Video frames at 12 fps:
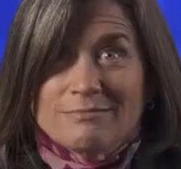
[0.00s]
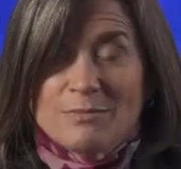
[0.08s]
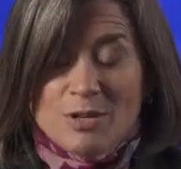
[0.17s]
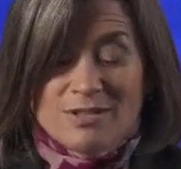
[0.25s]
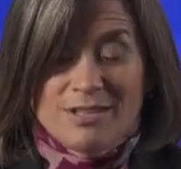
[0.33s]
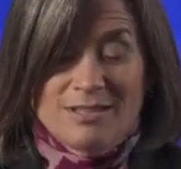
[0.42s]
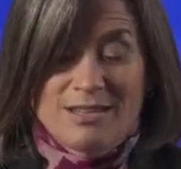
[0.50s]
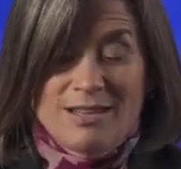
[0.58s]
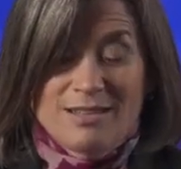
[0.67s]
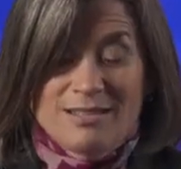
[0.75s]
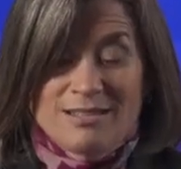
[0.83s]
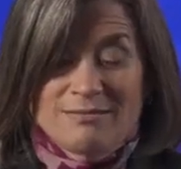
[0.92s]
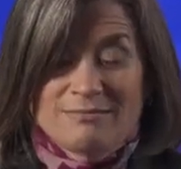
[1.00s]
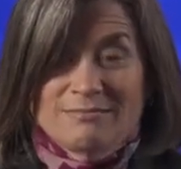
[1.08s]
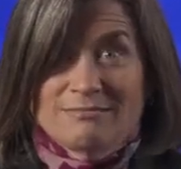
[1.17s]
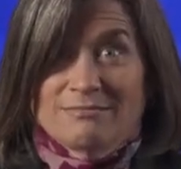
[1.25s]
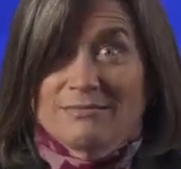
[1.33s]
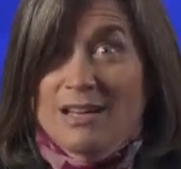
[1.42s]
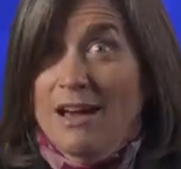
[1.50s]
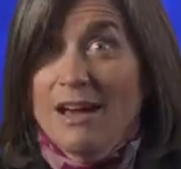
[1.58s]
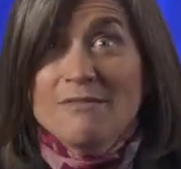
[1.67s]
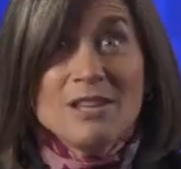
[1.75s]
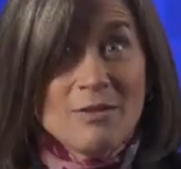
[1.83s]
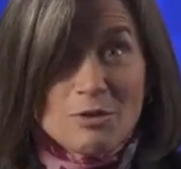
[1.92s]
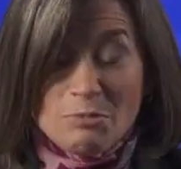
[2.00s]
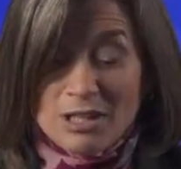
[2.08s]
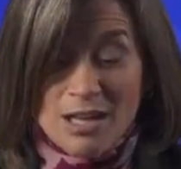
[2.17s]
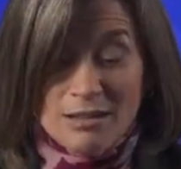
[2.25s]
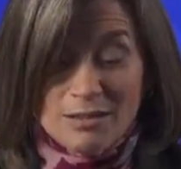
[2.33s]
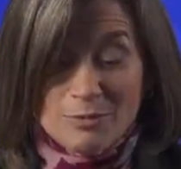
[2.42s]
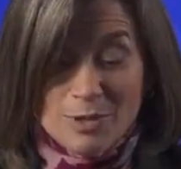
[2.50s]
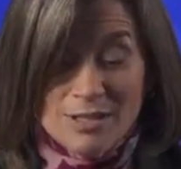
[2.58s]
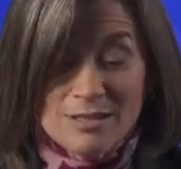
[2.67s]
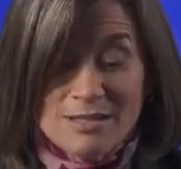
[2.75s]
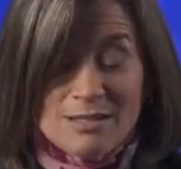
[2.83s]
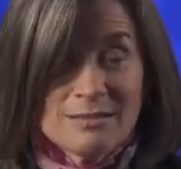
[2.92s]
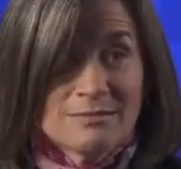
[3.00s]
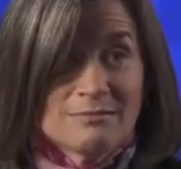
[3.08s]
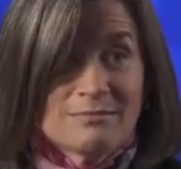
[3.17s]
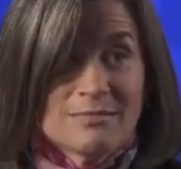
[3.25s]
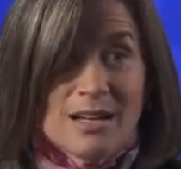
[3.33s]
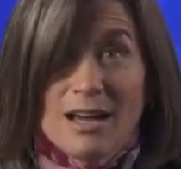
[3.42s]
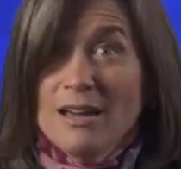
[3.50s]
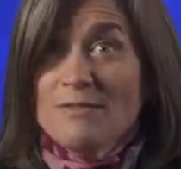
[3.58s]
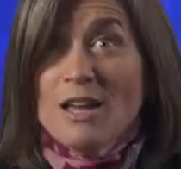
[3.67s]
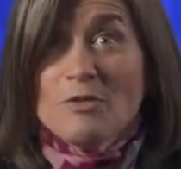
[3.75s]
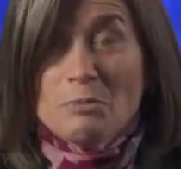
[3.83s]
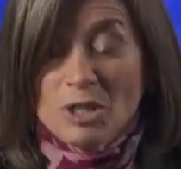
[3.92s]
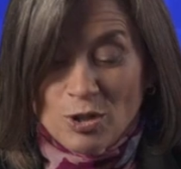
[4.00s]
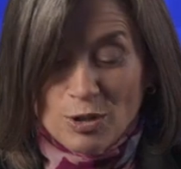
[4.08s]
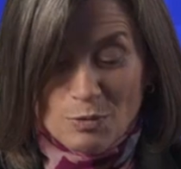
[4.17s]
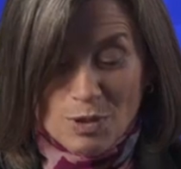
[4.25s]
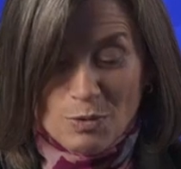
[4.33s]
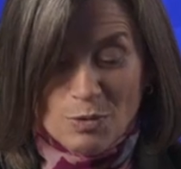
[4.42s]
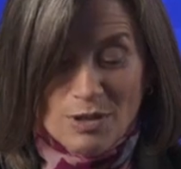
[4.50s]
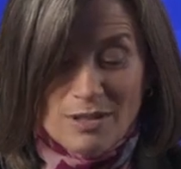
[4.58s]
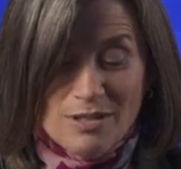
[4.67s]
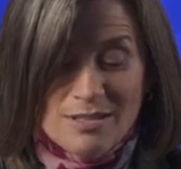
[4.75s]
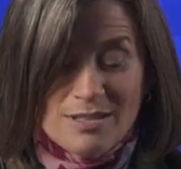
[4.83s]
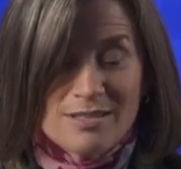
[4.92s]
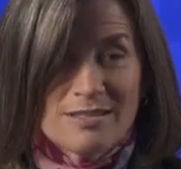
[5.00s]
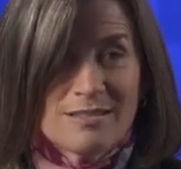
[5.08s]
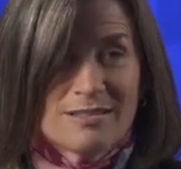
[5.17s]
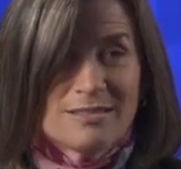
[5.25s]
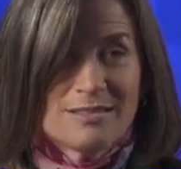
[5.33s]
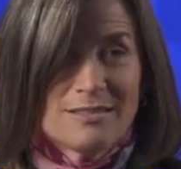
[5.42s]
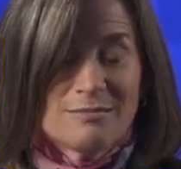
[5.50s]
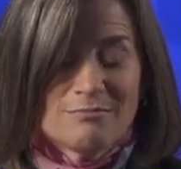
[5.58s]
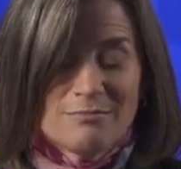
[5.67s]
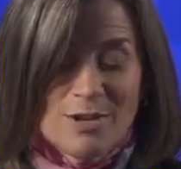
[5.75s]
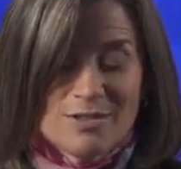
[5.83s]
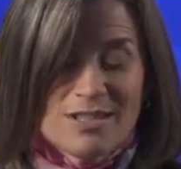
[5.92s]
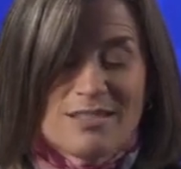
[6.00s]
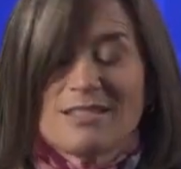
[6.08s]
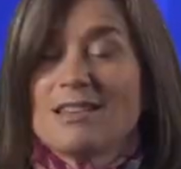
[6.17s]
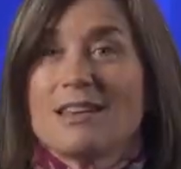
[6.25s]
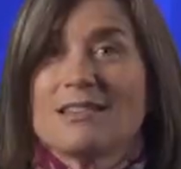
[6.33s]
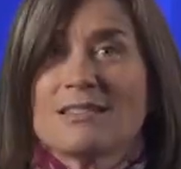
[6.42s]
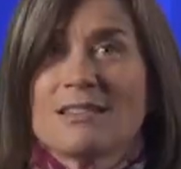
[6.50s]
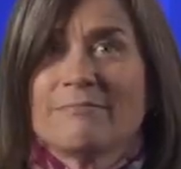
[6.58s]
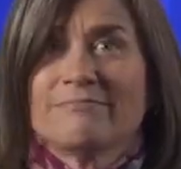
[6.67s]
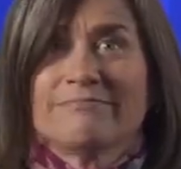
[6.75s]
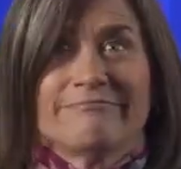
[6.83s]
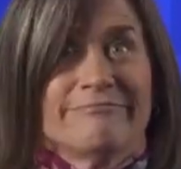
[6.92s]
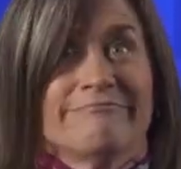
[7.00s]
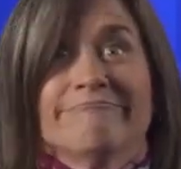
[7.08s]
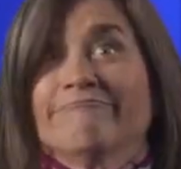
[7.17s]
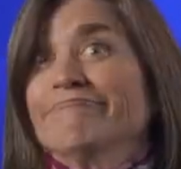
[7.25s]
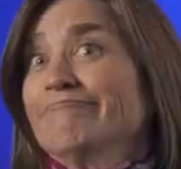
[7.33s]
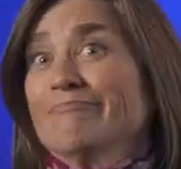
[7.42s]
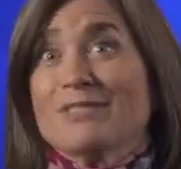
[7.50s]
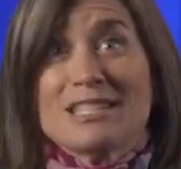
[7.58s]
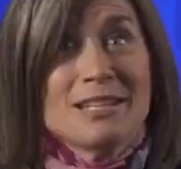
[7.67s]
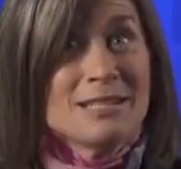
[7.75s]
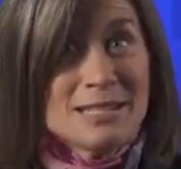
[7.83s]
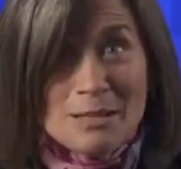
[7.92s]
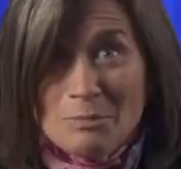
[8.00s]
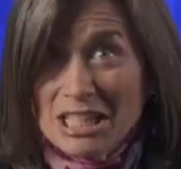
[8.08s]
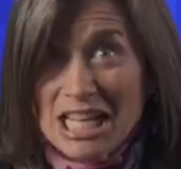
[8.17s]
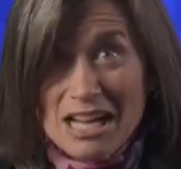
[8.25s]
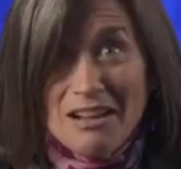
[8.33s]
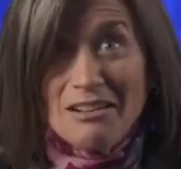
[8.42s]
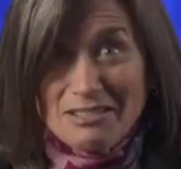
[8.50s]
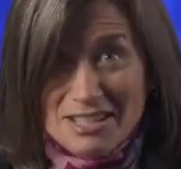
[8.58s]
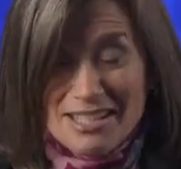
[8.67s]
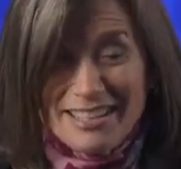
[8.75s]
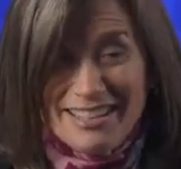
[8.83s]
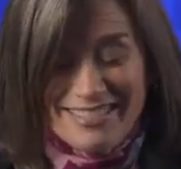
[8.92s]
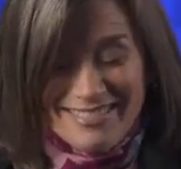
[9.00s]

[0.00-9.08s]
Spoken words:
Moses says, "I've never been eloquent. I've never good with words." Moses says, "Send somebody else."